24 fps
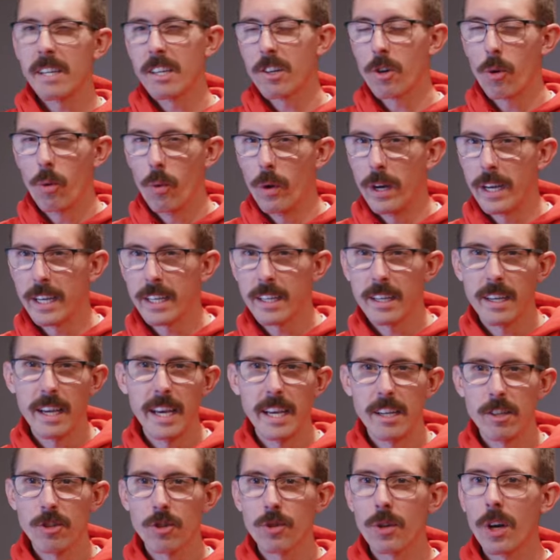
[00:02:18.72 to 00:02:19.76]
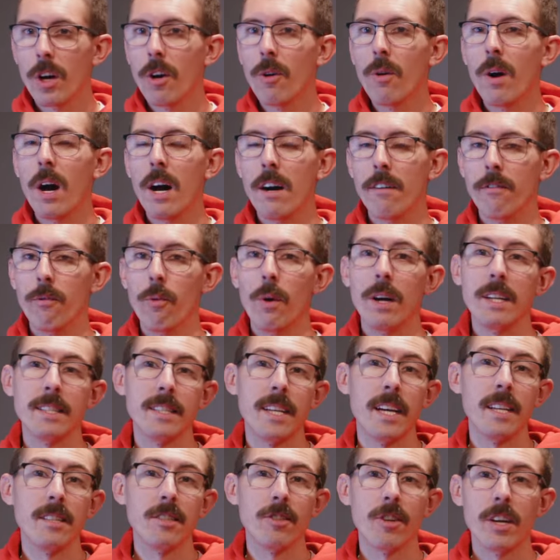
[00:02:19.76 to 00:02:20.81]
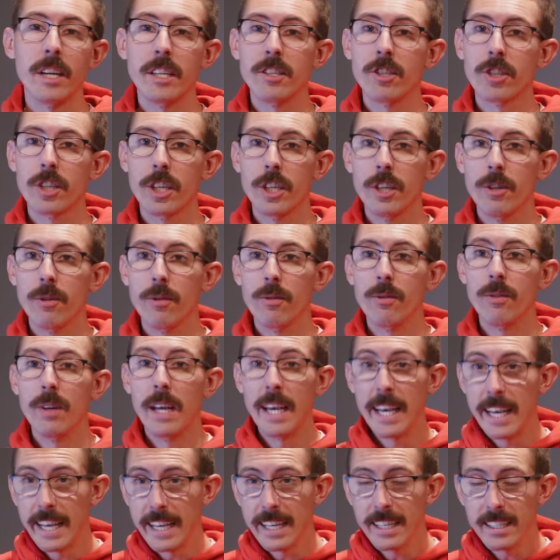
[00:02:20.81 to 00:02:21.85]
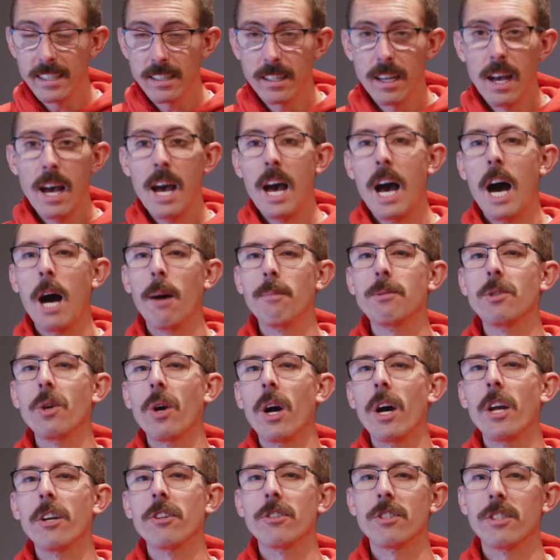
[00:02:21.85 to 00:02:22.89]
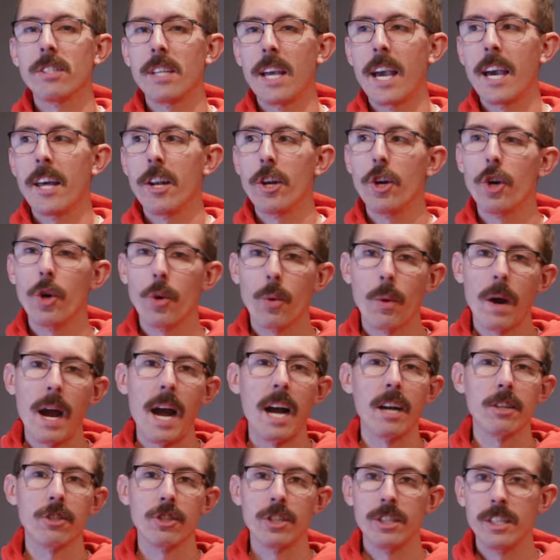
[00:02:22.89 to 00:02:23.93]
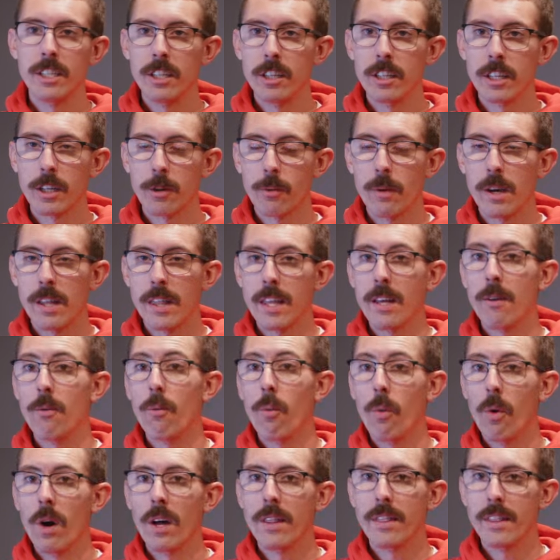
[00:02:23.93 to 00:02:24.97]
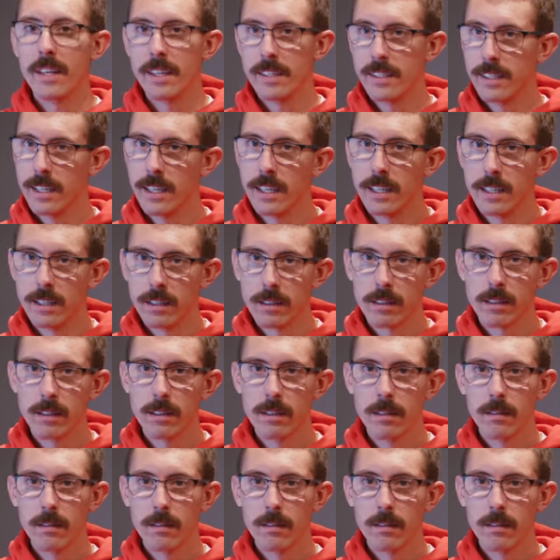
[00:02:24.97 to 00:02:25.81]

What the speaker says: quick intro of what Tensor HQ is helps you understand who we're actually dealing with and what this is.